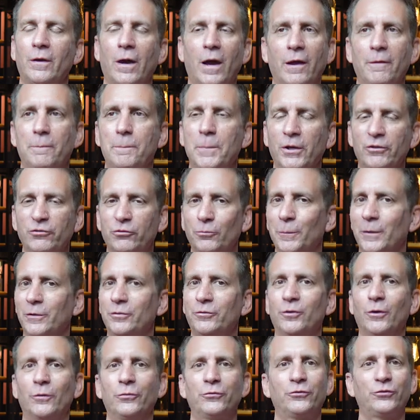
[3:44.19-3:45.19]
I picture
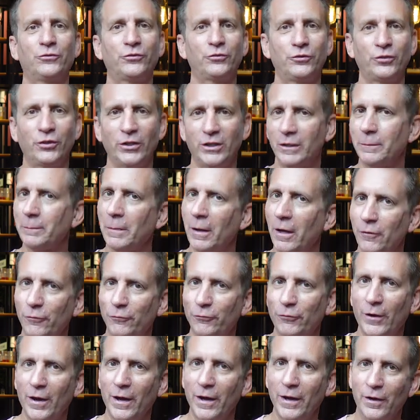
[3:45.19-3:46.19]
myself sitting by a
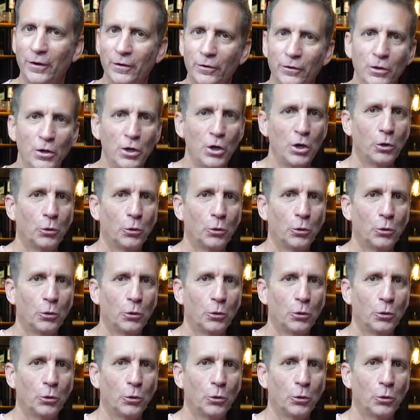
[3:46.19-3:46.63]
fire